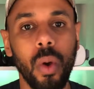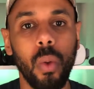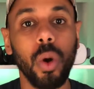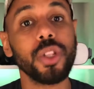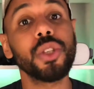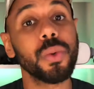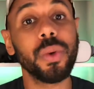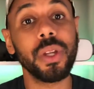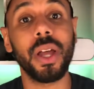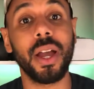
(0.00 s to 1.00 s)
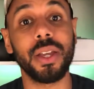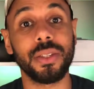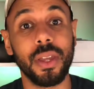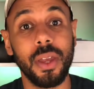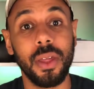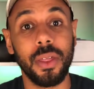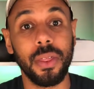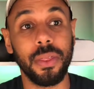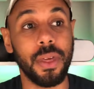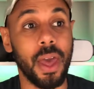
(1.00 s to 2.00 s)
Once you realize
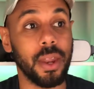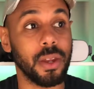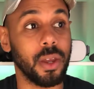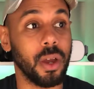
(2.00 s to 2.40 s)
that